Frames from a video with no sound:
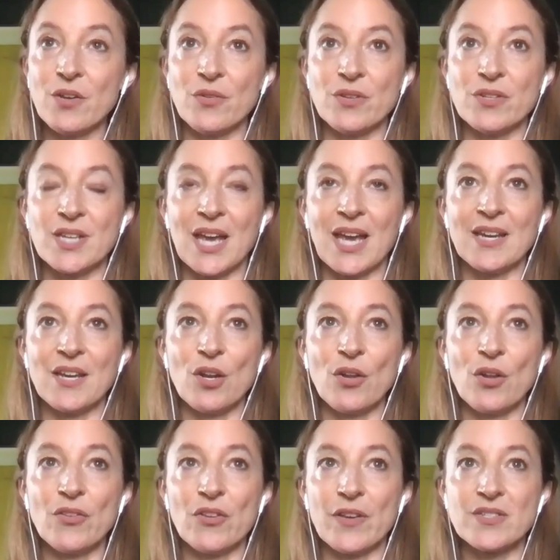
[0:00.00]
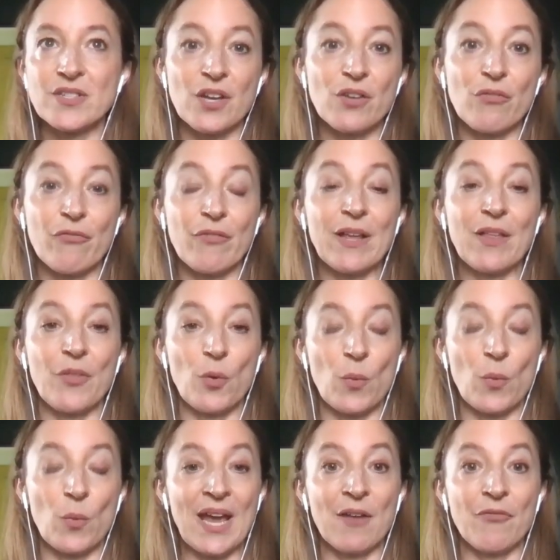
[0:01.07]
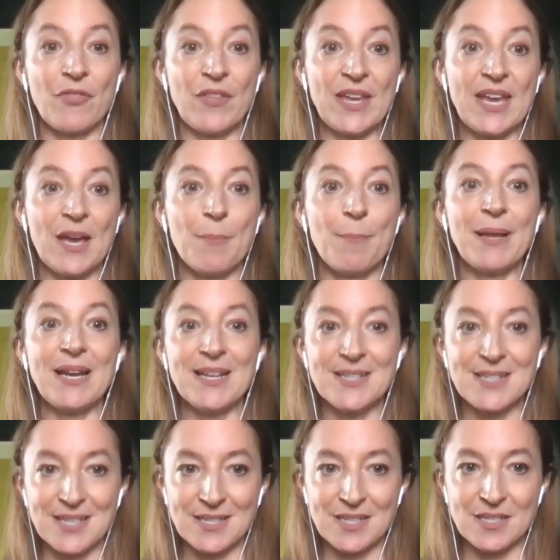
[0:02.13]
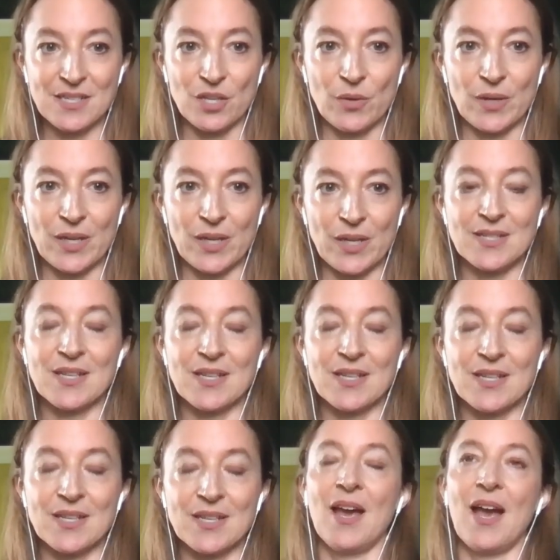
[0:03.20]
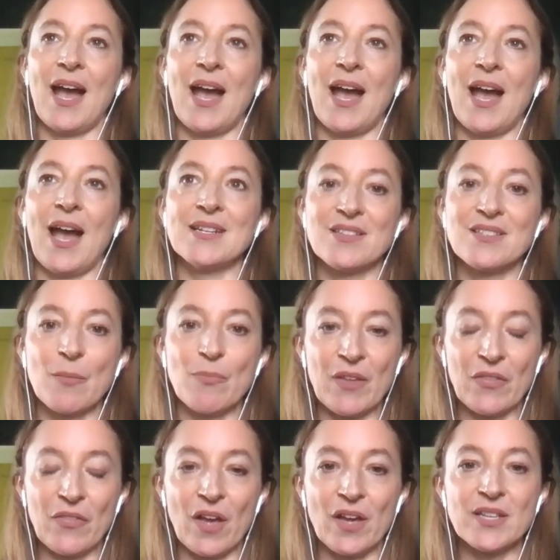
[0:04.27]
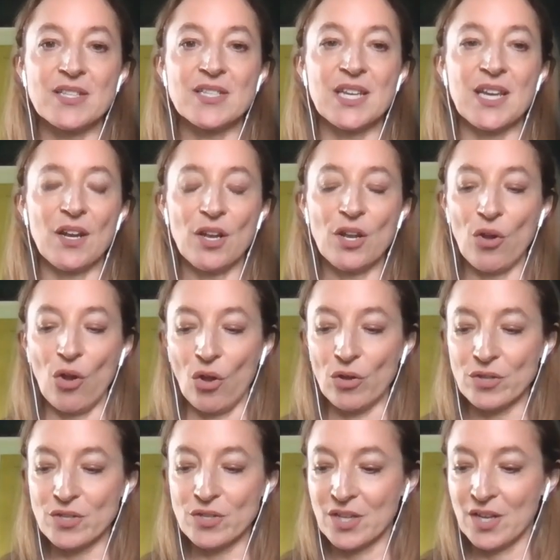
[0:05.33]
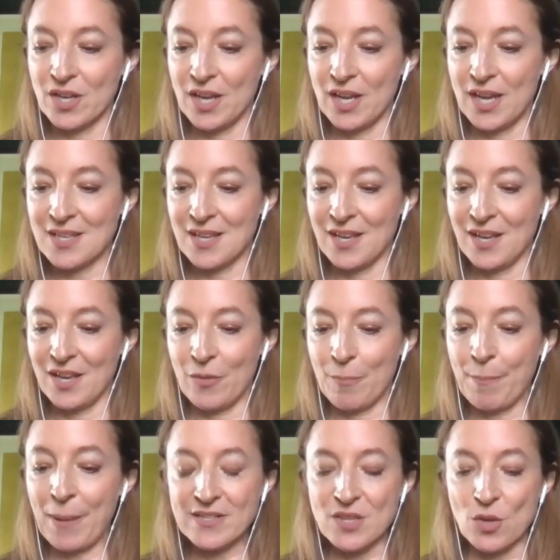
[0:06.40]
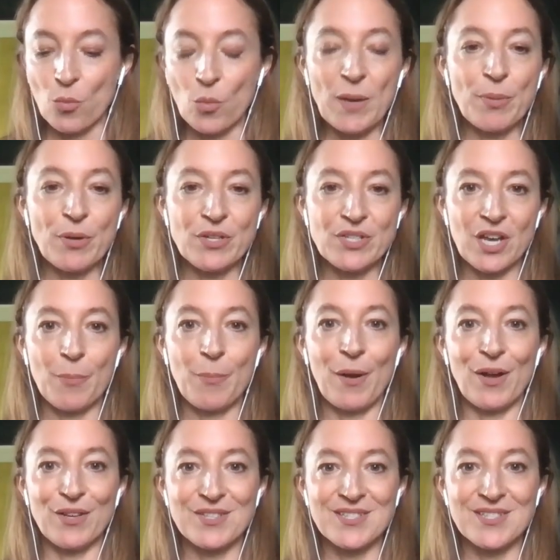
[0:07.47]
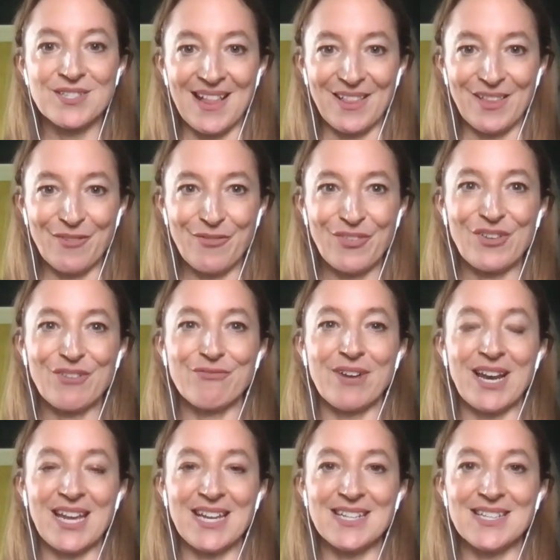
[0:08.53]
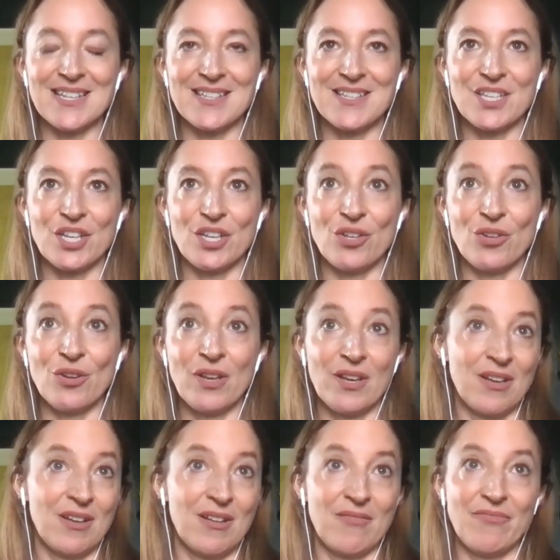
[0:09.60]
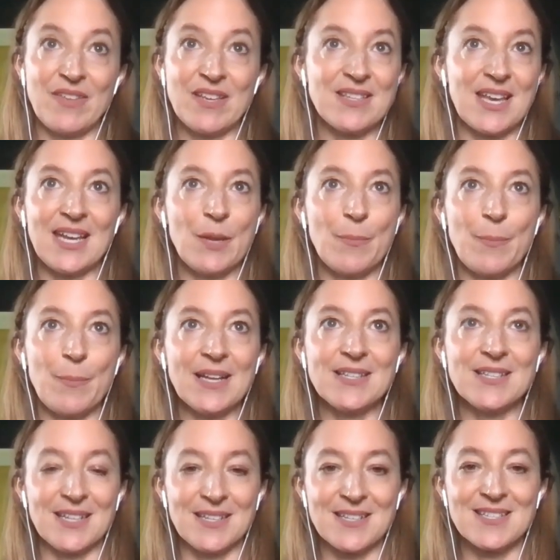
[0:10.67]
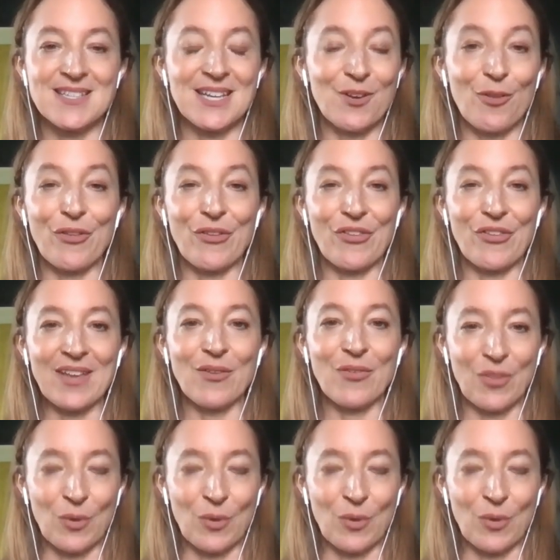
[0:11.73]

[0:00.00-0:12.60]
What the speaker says: We don't. And a lot of us don't feel that we have the ability to do it. And something that I see a lot is barriers that we put up ourselves related to this inability to see all the